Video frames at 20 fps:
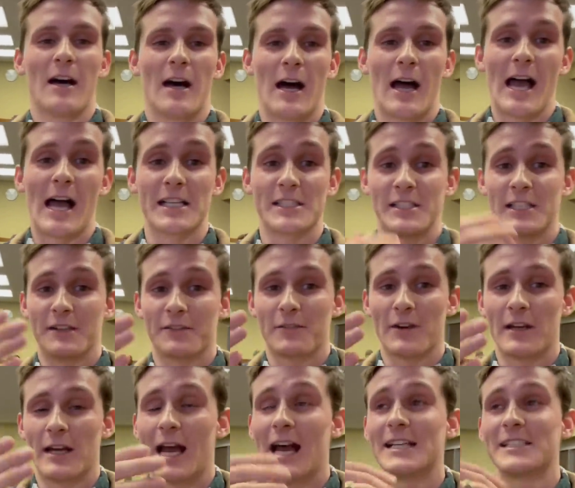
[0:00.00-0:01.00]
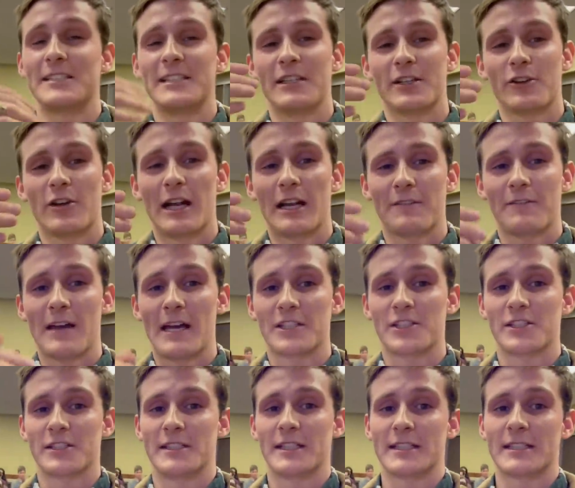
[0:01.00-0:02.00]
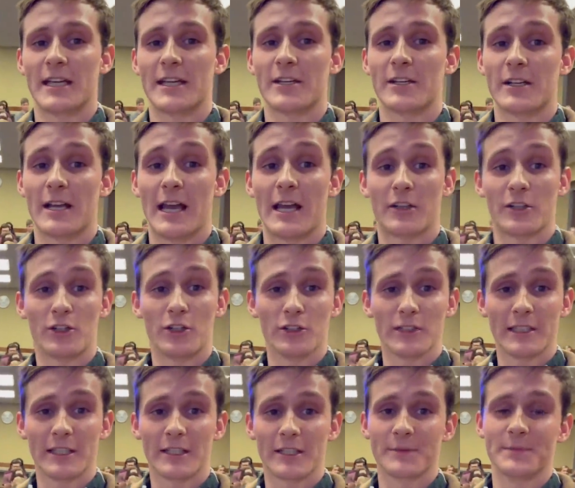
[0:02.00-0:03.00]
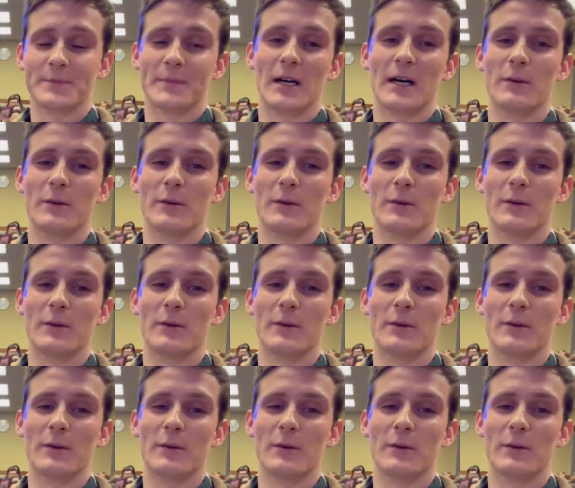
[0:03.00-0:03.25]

Uh, as, the, as theocratic fascist dictator and cult leader,